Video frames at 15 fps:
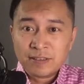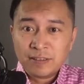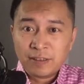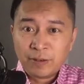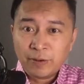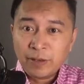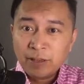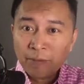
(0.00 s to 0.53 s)
you
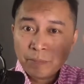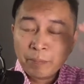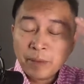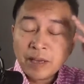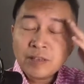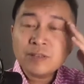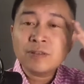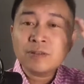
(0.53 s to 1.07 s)
know,
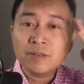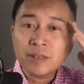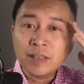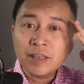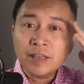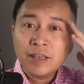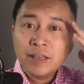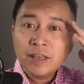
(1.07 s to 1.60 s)

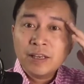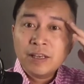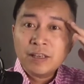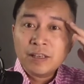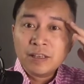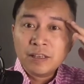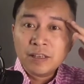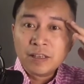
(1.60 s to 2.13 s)
mentally,
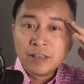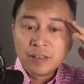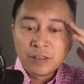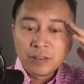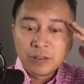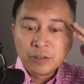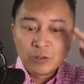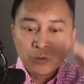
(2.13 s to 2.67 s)

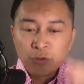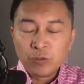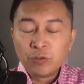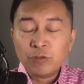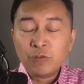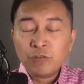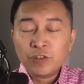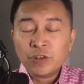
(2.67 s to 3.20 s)

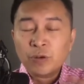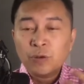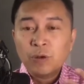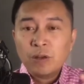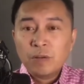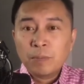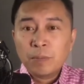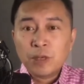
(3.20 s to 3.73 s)
you feel
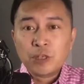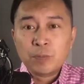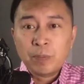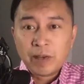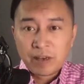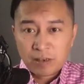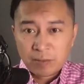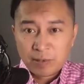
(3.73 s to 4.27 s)
much
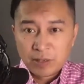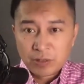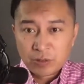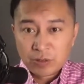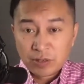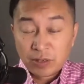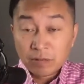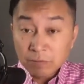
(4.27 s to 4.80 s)
better about
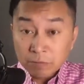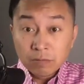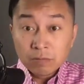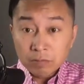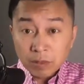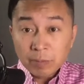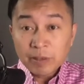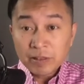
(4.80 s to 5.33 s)
yourself.
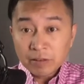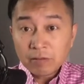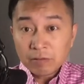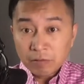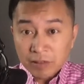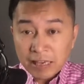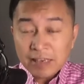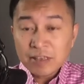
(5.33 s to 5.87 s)
I mean,
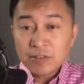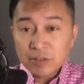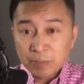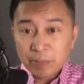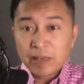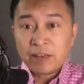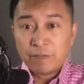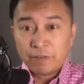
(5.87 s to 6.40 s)
that is the
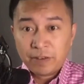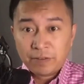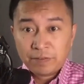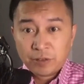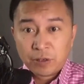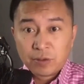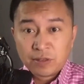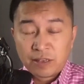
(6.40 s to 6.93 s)
benefit of
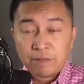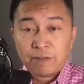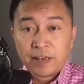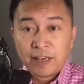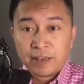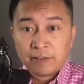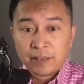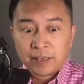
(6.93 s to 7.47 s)
Coast
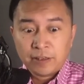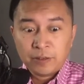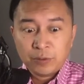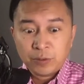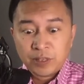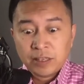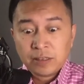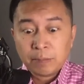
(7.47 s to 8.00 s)
FI, okay? You
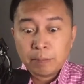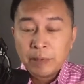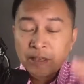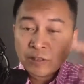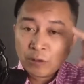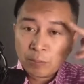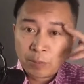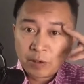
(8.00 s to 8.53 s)
take a
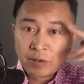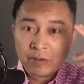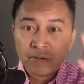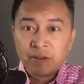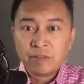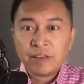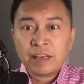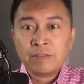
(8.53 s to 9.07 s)
mental burden
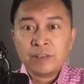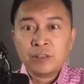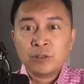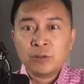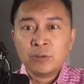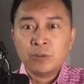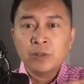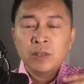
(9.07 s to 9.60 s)
of having
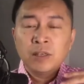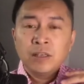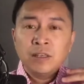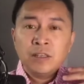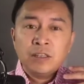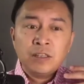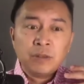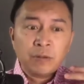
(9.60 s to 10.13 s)
to,
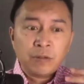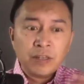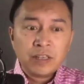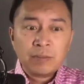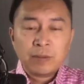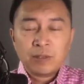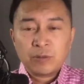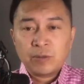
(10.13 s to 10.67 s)
you know, think
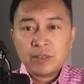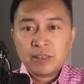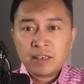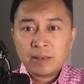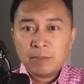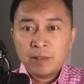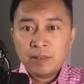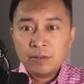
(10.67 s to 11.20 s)
about your
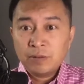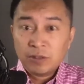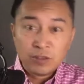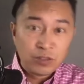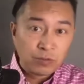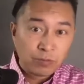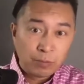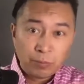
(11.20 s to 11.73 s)
retirement. You can
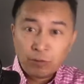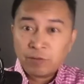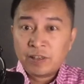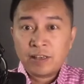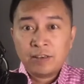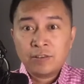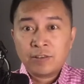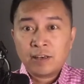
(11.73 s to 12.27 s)
just remove
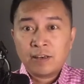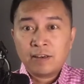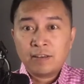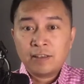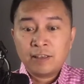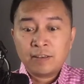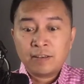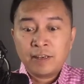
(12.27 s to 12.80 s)
that
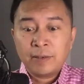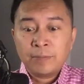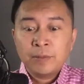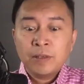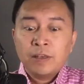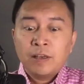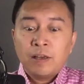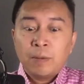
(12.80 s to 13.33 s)
entirely, all right?
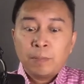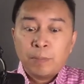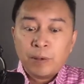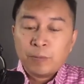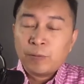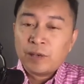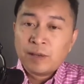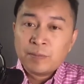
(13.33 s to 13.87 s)

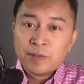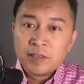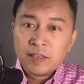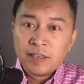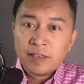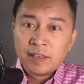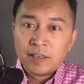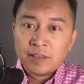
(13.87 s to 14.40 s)
But what I'm
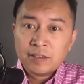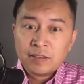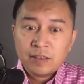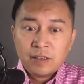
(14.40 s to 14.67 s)
saying is,